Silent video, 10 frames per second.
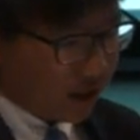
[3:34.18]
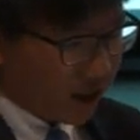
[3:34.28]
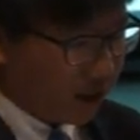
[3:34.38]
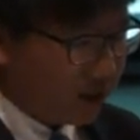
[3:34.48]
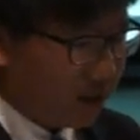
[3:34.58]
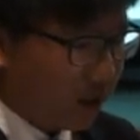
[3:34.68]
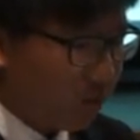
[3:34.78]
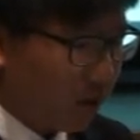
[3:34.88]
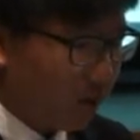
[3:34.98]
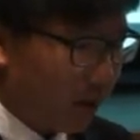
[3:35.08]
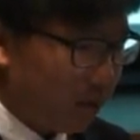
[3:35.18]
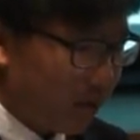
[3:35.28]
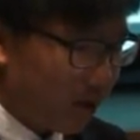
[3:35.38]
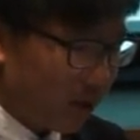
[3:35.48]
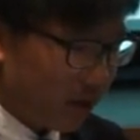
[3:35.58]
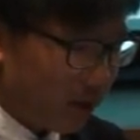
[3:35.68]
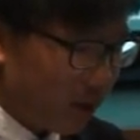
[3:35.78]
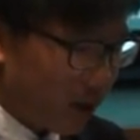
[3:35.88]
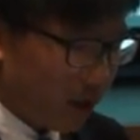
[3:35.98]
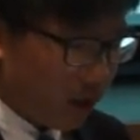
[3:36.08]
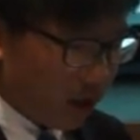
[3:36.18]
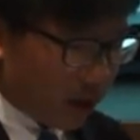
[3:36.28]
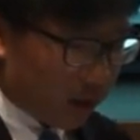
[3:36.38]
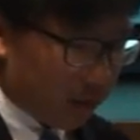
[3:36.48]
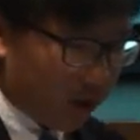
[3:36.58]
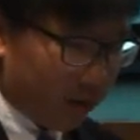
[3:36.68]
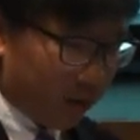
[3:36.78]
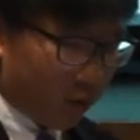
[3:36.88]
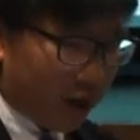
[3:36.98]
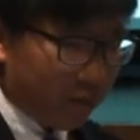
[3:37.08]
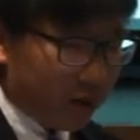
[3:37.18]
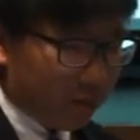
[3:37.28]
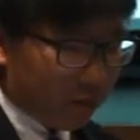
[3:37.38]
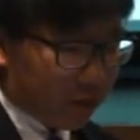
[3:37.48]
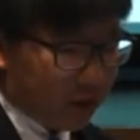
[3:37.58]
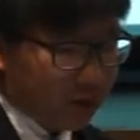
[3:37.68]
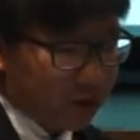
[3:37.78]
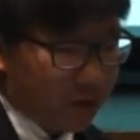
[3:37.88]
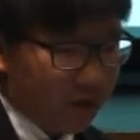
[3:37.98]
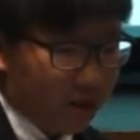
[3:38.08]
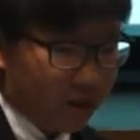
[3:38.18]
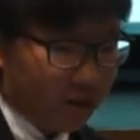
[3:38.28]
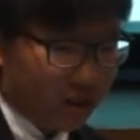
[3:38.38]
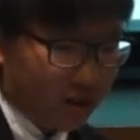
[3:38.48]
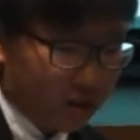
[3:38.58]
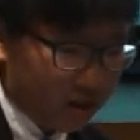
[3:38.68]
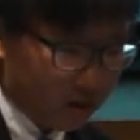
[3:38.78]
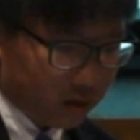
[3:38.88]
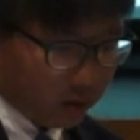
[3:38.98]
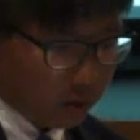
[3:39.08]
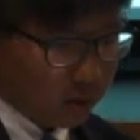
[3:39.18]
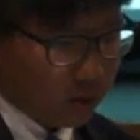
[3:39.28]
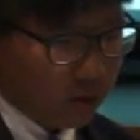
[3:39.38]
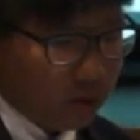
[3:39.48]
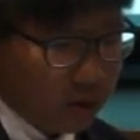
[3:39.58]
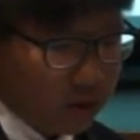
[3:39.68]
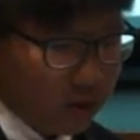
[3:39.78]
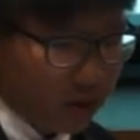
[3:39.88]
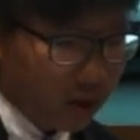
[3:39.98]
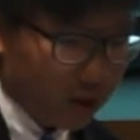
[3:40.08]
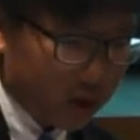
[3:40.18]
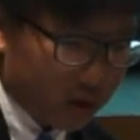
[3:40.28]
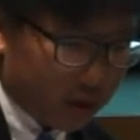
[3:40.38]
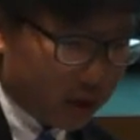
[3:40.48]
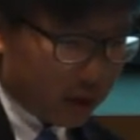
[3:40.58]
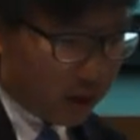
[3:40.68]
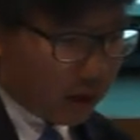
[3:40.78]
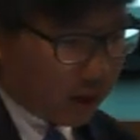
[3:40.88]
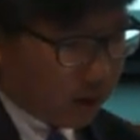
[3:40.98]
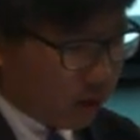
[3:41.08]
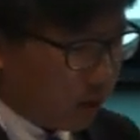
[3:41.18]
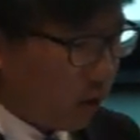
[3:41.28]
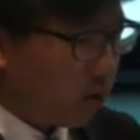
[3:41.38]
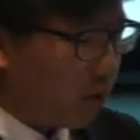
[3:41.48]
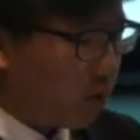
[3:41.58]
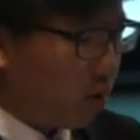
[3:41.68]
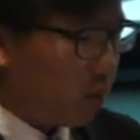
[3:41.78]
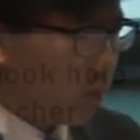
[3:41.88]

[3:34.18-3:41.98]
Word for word: and it stays with the paper. But why my project's better than the notebook hole puncher? The notebook hole